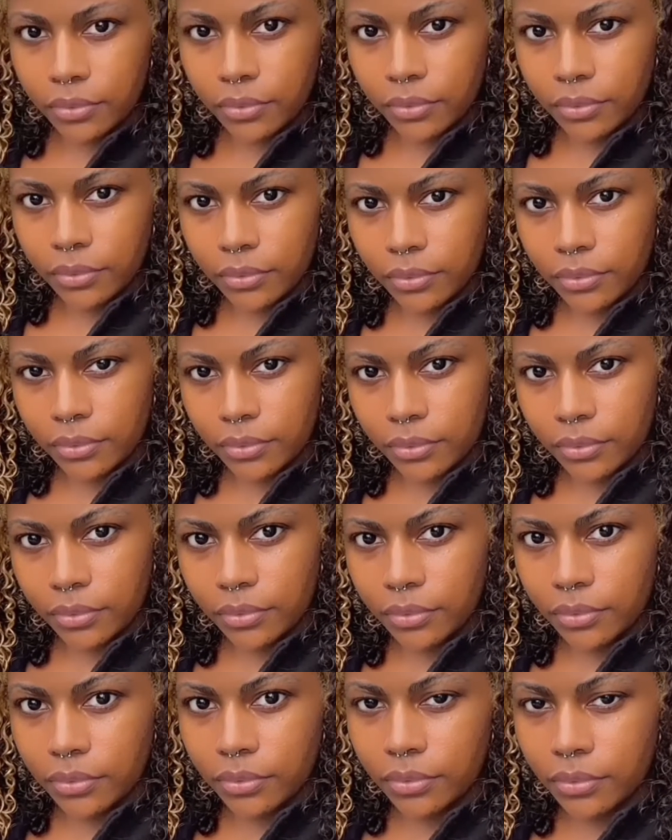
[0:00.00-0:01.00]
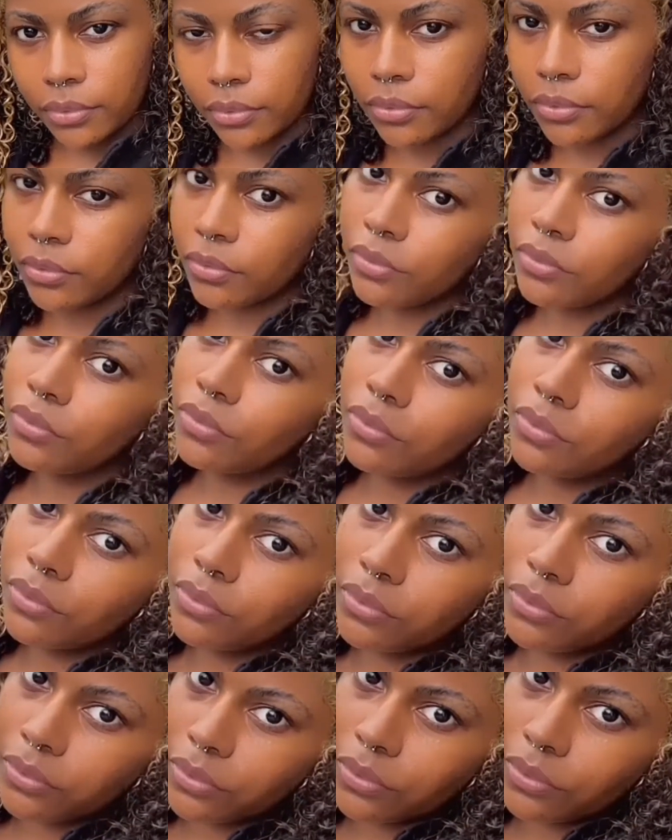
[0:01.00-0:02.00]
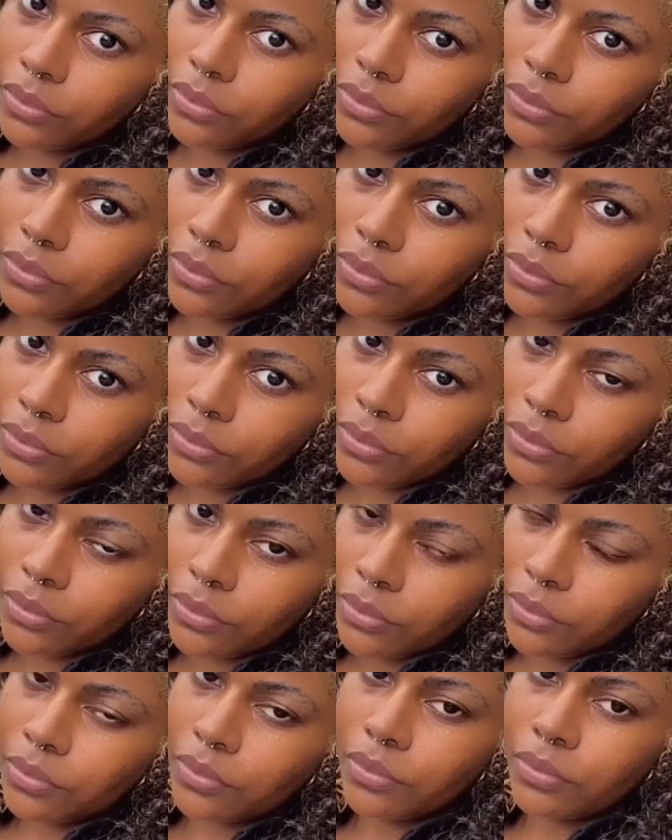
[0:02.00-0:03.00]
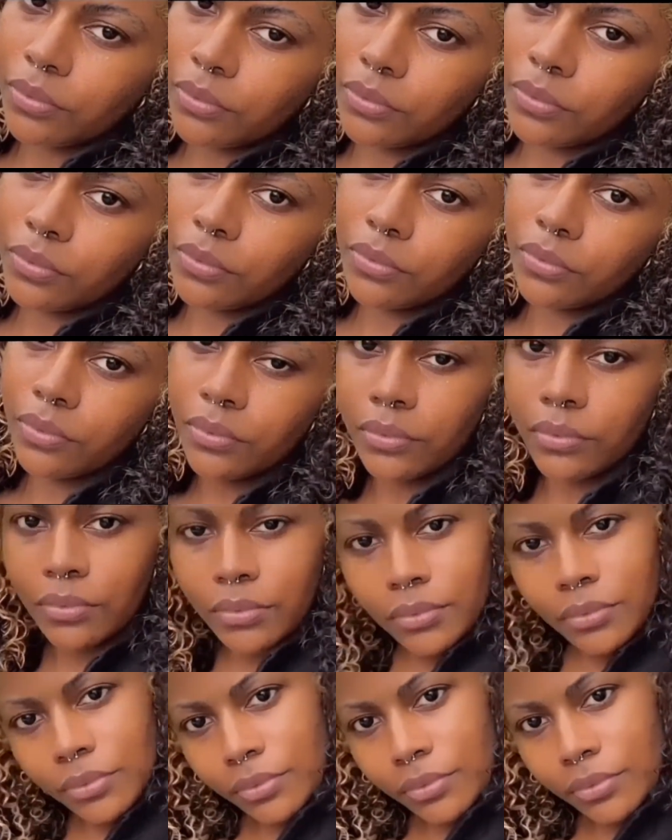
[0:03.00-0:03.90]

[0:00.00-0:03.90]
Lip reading: (no one is talking)